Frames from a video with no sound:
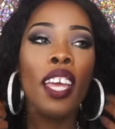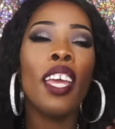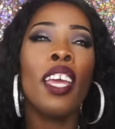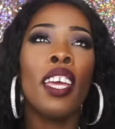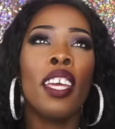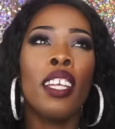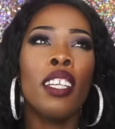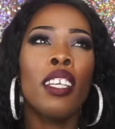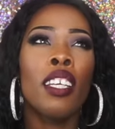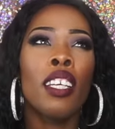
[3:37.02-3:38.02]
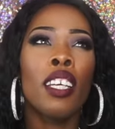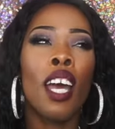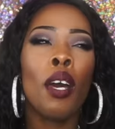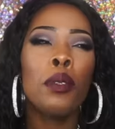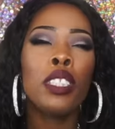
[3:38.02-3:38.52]
And
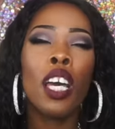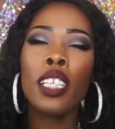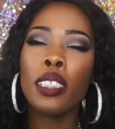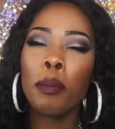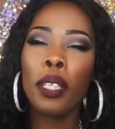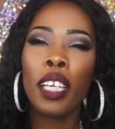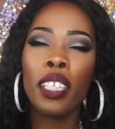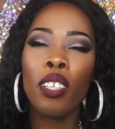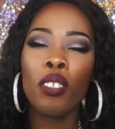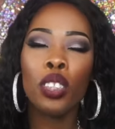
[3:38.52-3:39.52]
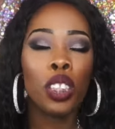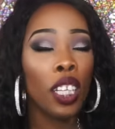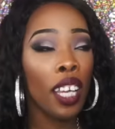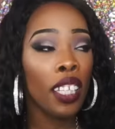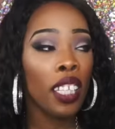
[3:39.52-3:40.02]
I was contemplating on should
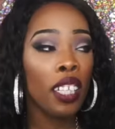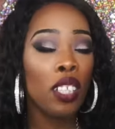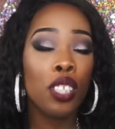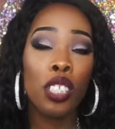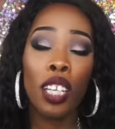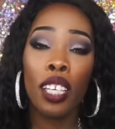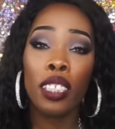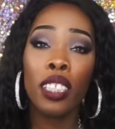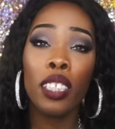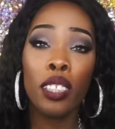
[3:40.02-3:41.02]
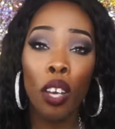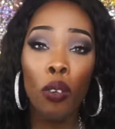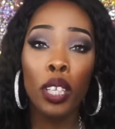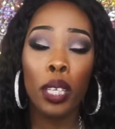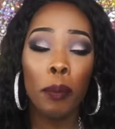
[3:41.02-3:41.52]
I get it or should I
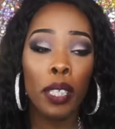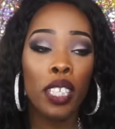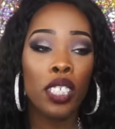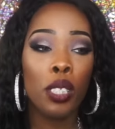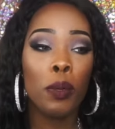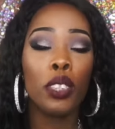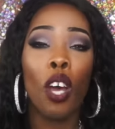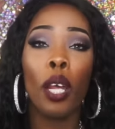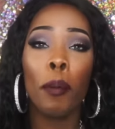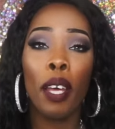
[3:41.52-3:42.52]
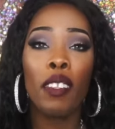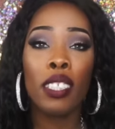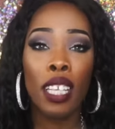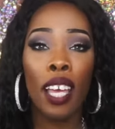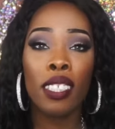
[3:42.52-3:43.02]
don't get it, because she was talking about the
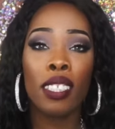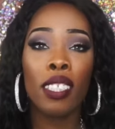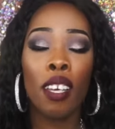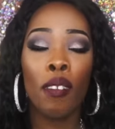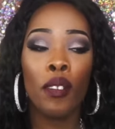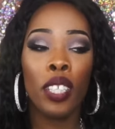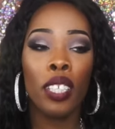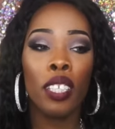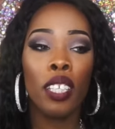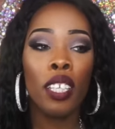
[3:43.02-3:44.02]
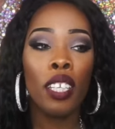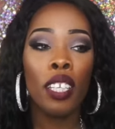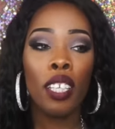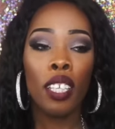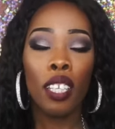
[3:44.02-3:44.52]
sizes of
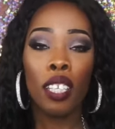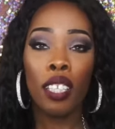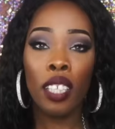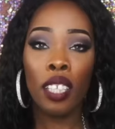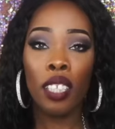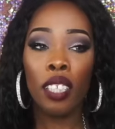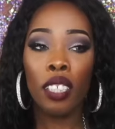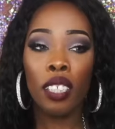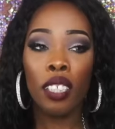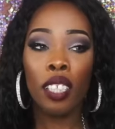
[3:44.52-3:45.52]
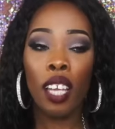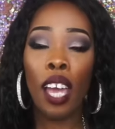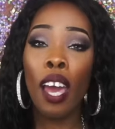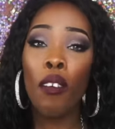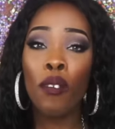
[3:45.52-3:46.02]
the
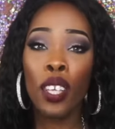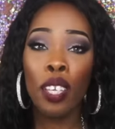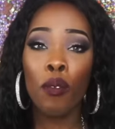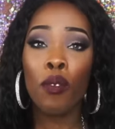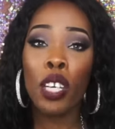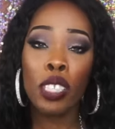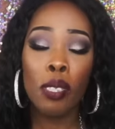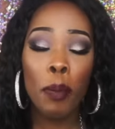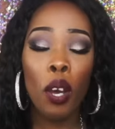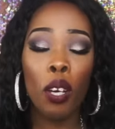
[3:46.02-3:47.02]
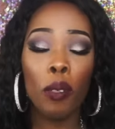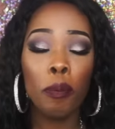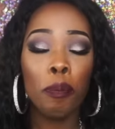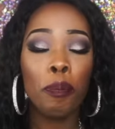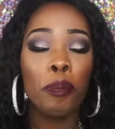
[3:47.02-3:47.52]
outfit run small.
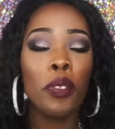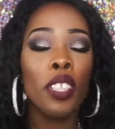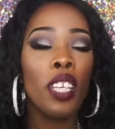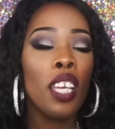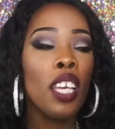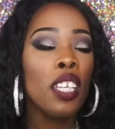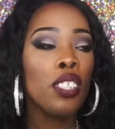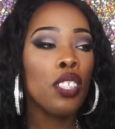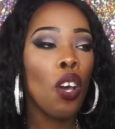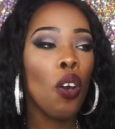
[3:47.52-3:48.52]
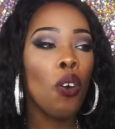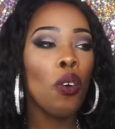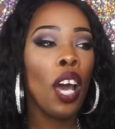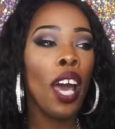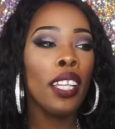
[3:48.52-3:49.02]

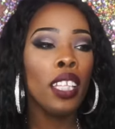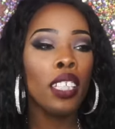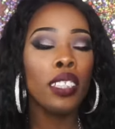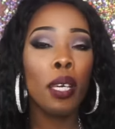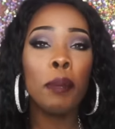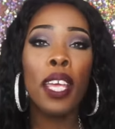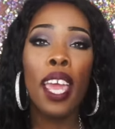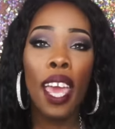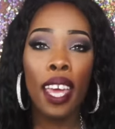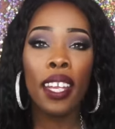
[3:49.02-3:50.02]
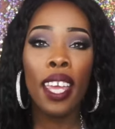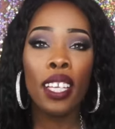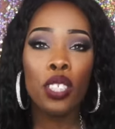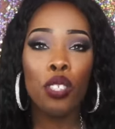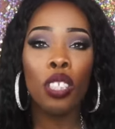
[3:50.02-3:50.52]
So I looked up, they had an
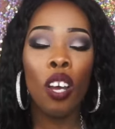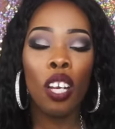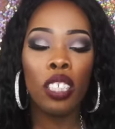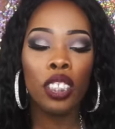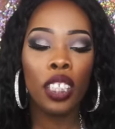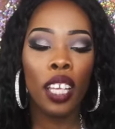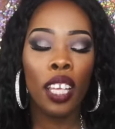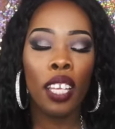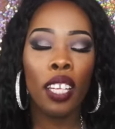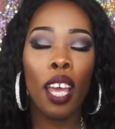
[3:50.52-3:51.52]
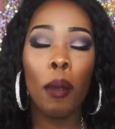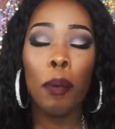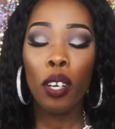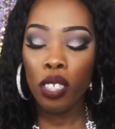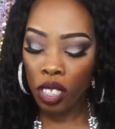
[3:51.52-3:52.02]
extra large, and I
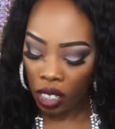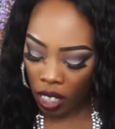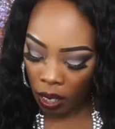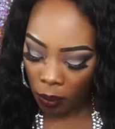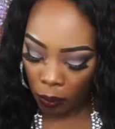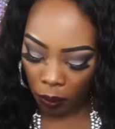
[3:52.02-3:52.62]
purchased it.